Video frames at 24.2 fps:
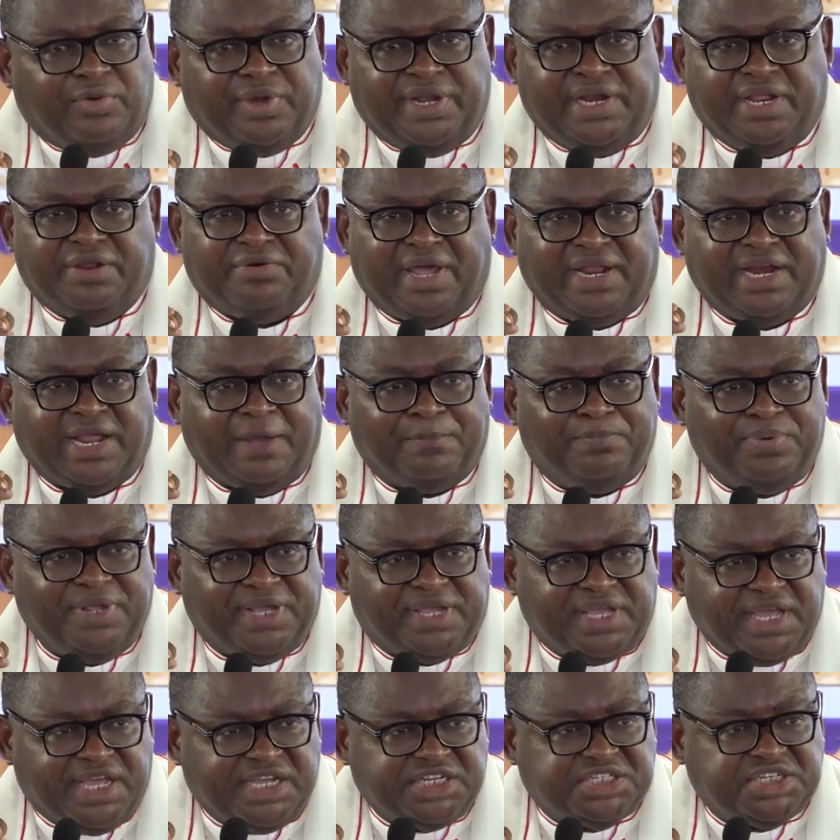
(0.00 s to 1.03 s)
where they write
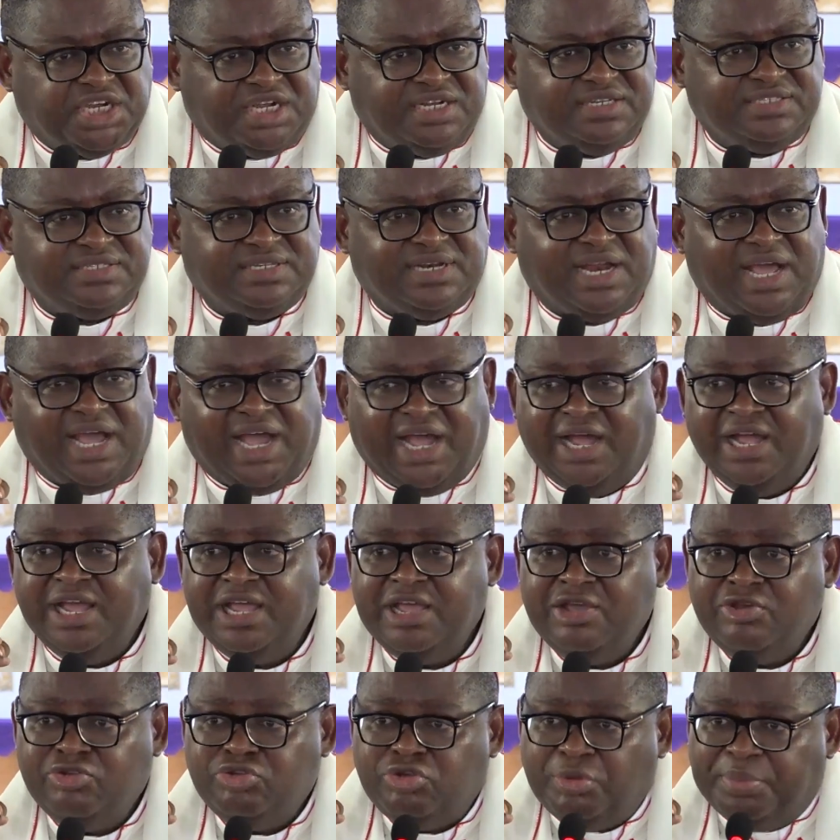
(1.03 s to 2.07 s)
applications now
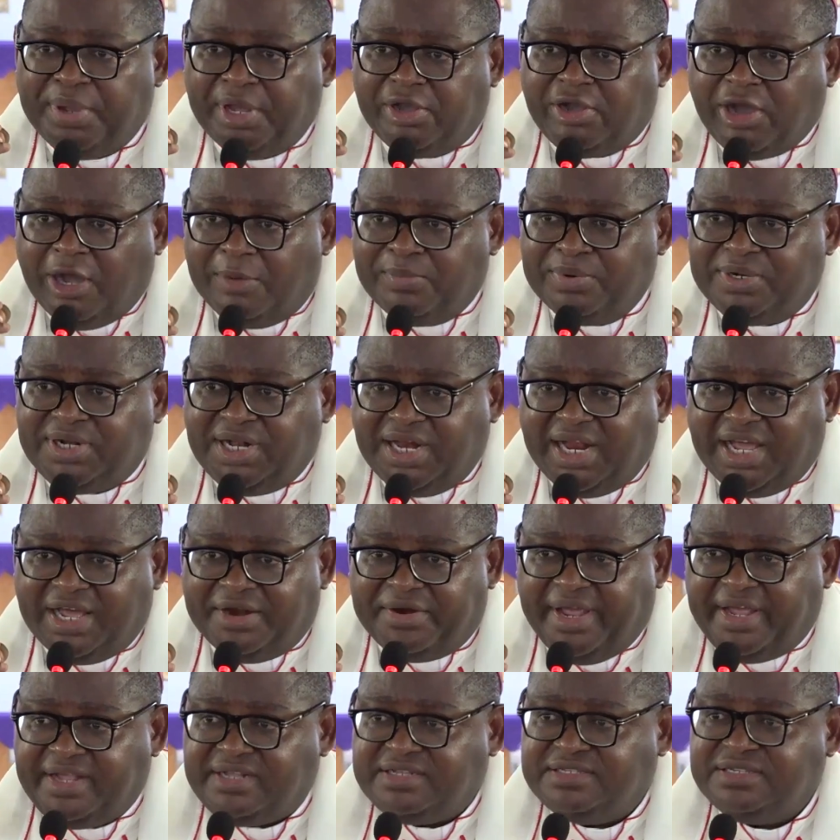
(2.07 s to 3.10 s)
to become
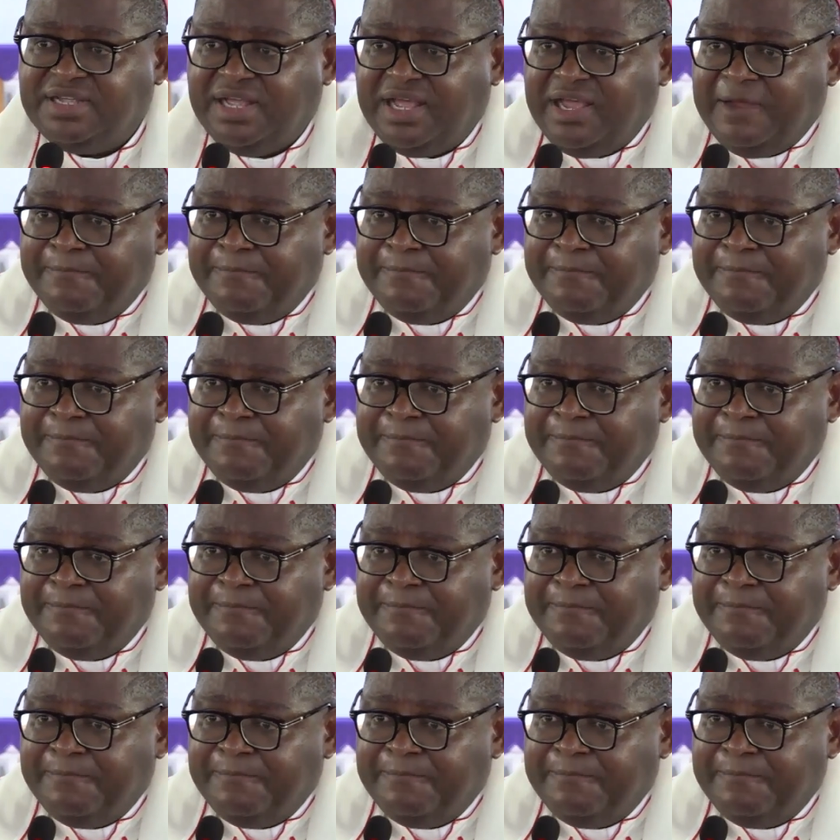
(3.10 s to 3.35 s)
clerics,